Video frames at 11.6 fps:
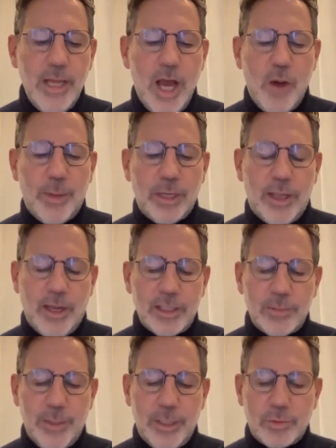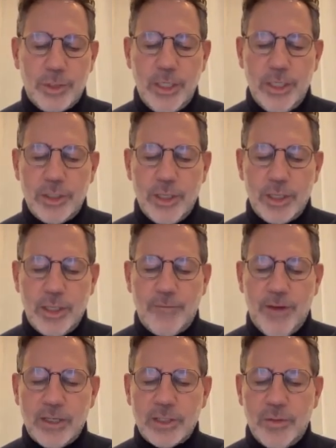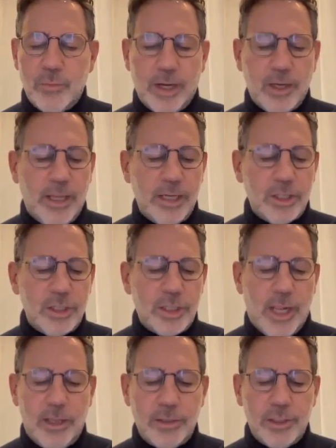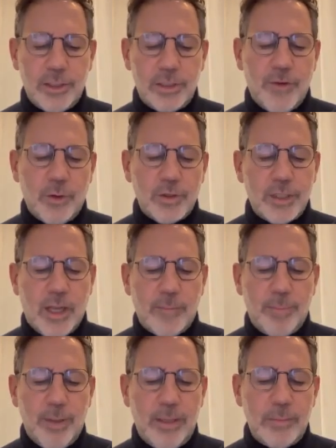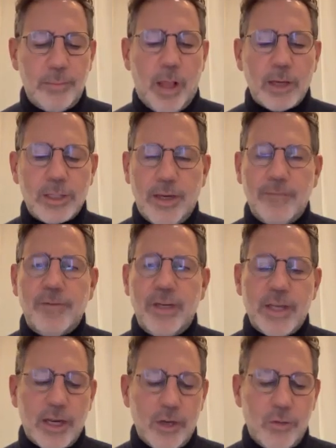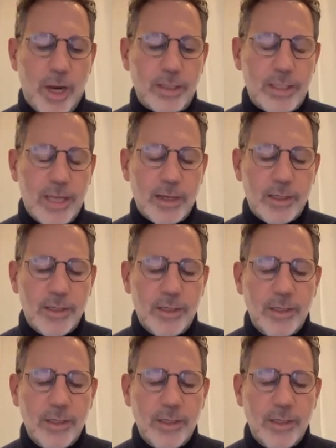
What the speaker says: helping clients meet strategic innovation and regulation challenges, focusing on blockchain, fintech, and regtech.